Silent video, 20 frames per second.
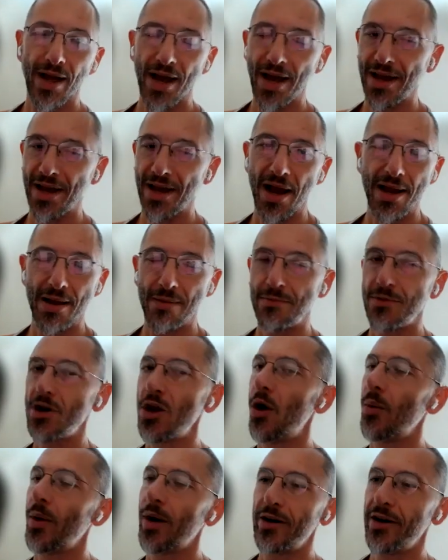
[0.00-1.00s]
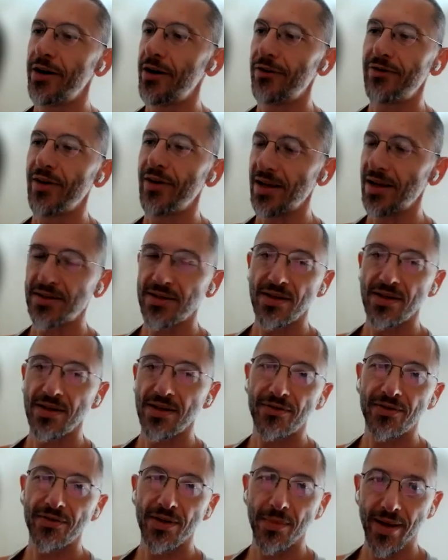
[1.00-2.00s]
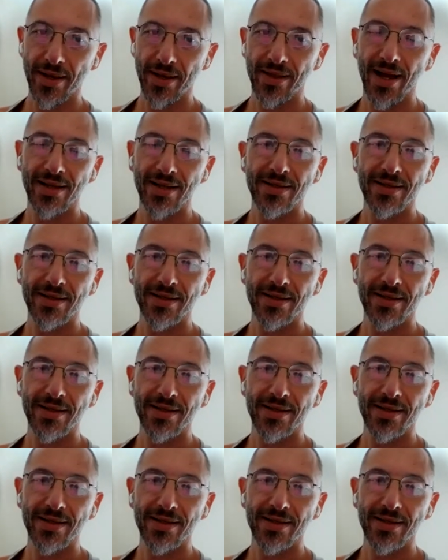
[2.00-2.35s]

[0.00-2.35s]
I am nowhere near fast enough to make that time.